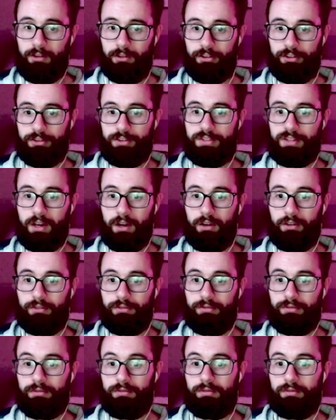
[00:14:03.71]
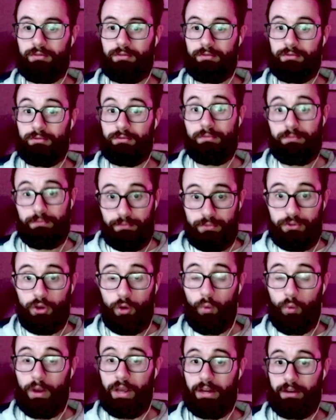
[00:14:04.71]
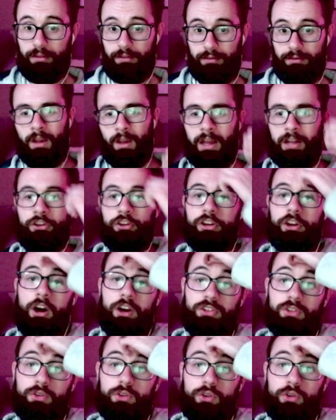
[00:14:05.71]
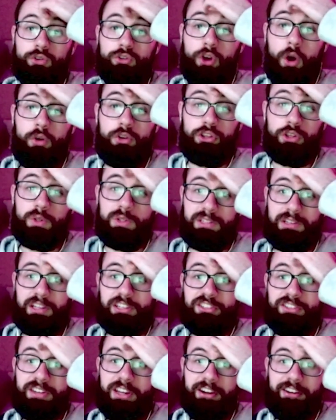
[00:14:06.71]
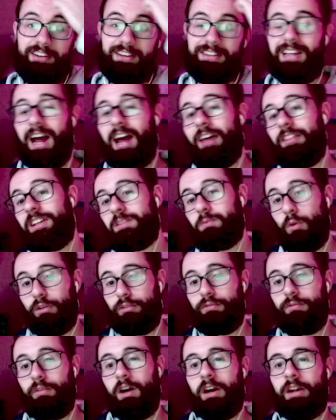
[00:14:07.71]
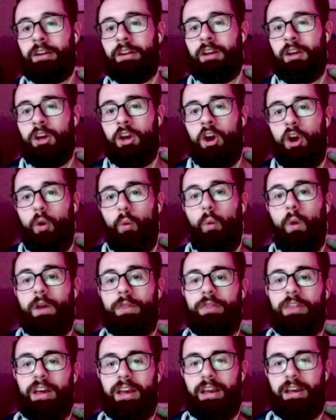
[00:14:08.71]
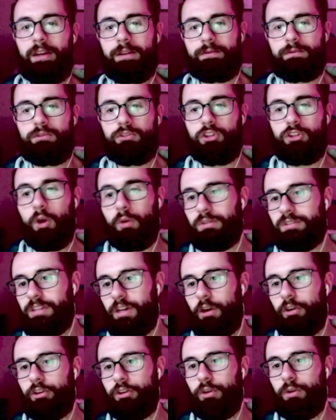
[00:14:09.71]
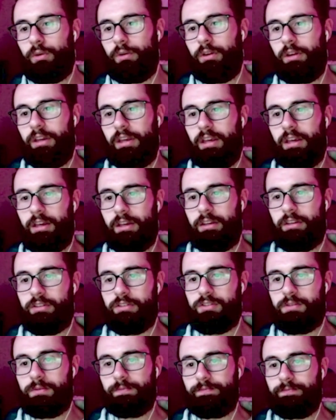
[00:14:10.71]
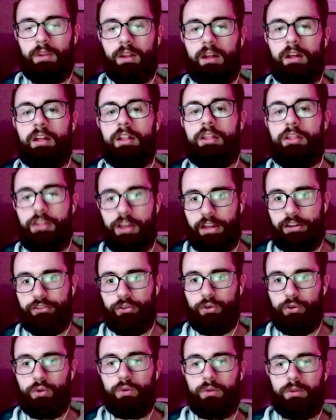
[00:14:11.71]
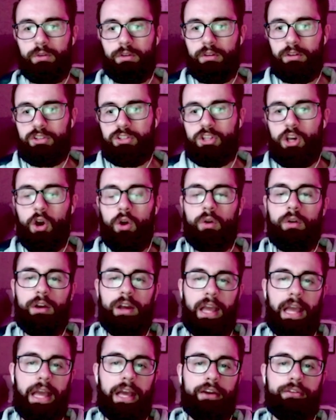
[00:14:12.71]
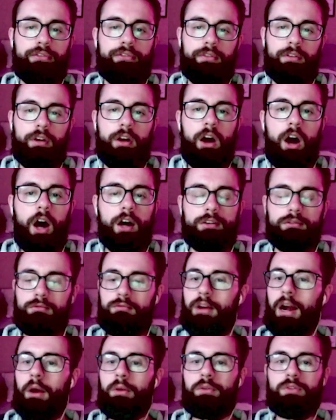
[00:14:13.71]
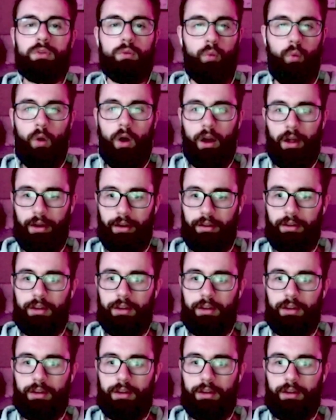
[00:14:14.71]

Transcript: yourself to win. And you can also do don't use legendaries. I think it's more fun. What they don't tell you is they do, so if on Route 1